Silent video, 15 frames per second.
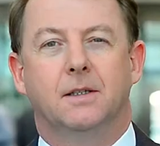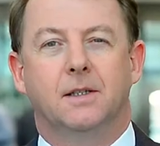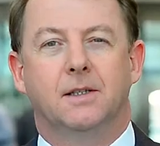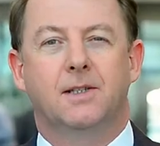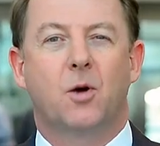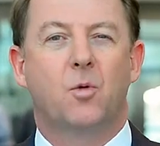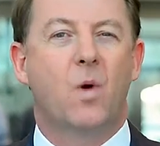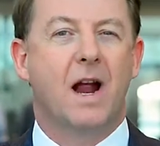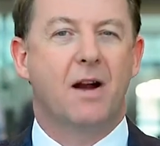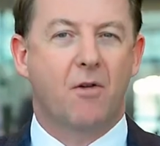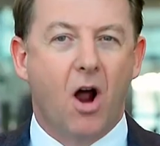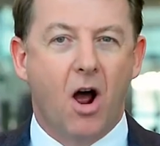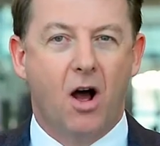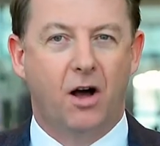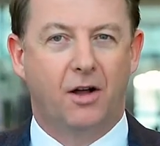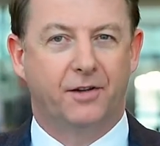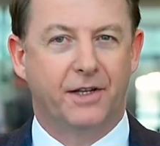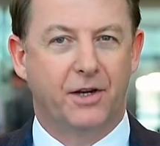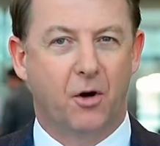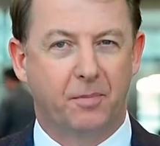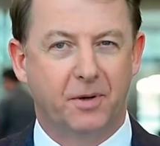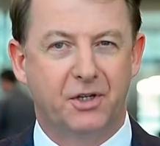So where are
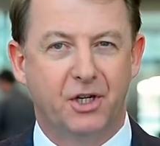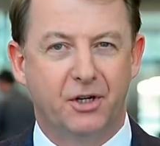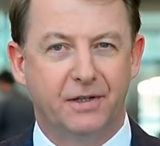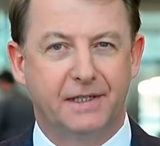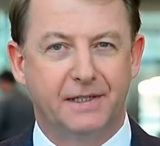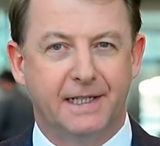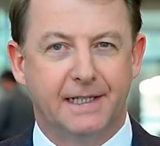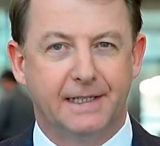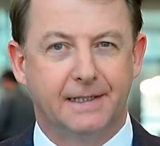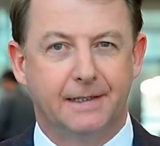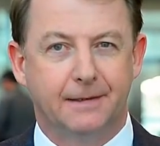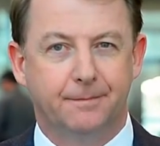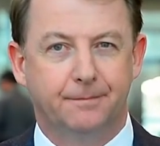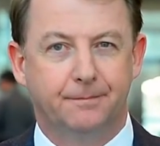the opportunities?